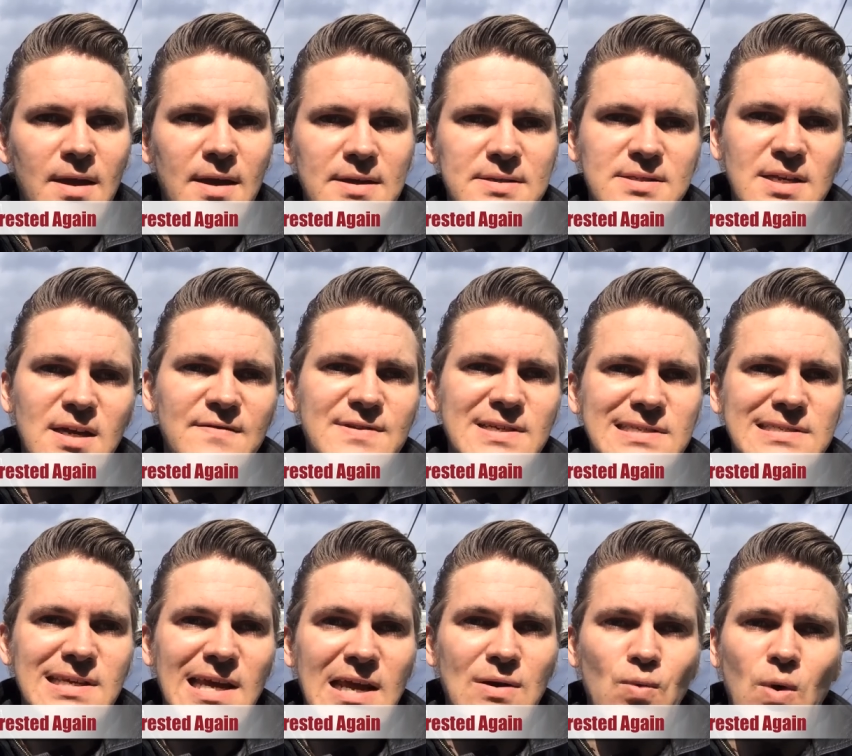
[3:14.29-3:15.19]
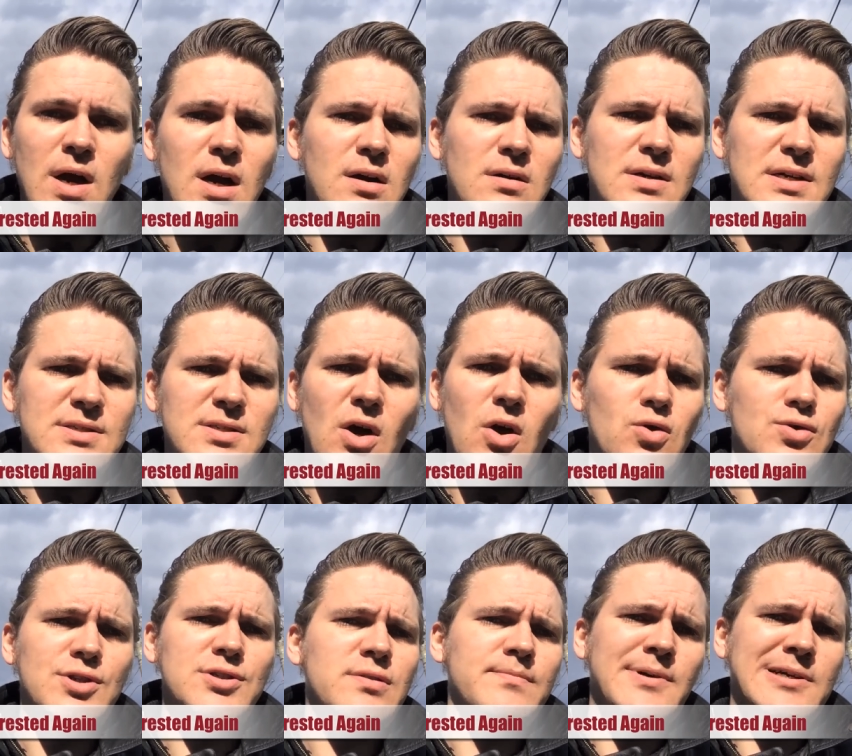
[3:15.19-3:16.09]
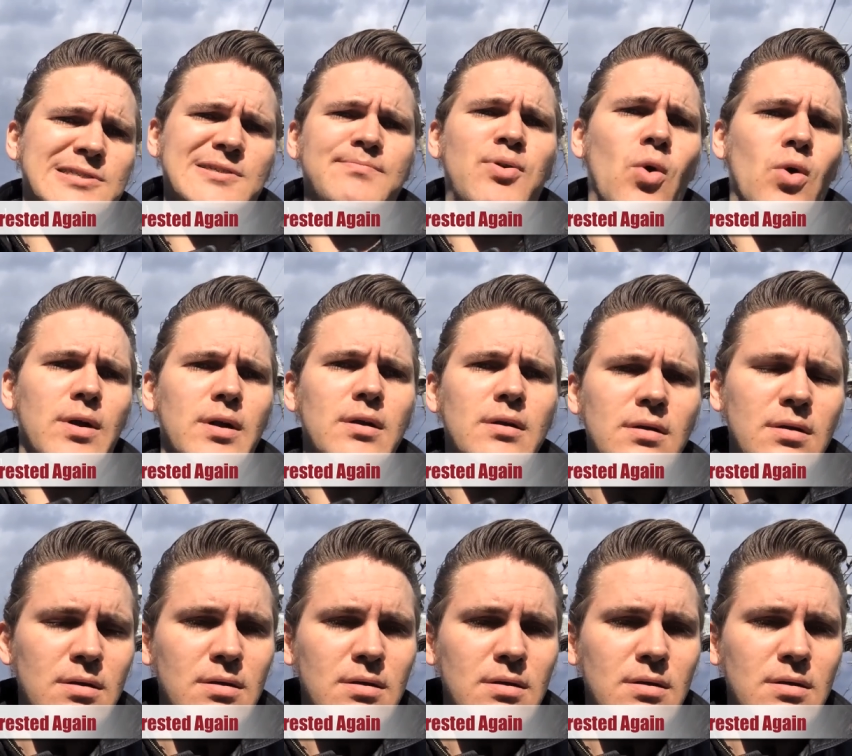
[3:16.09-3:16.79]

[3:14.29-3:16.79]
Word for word: Instead of just saying, well, it's all just a bunch of porn.